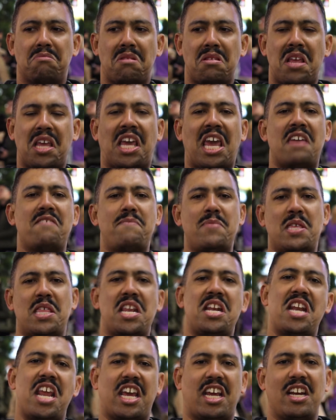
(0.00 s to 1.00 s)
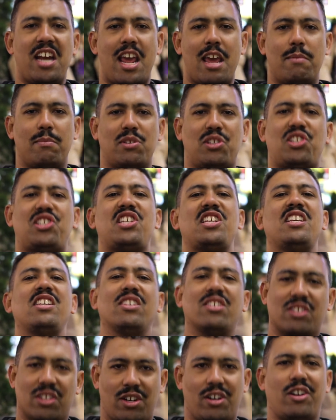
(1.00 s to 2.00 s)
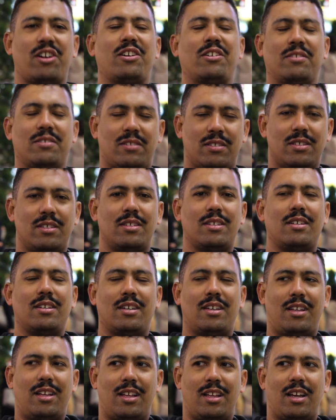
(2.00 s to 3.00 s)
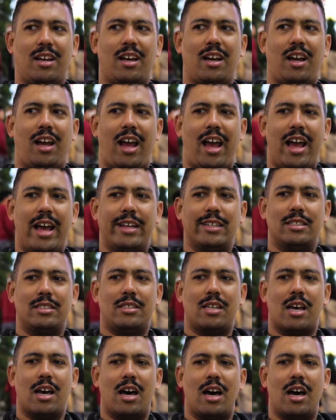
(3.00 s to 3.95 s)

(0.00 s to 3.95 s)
they gave me the nickname Caesar, and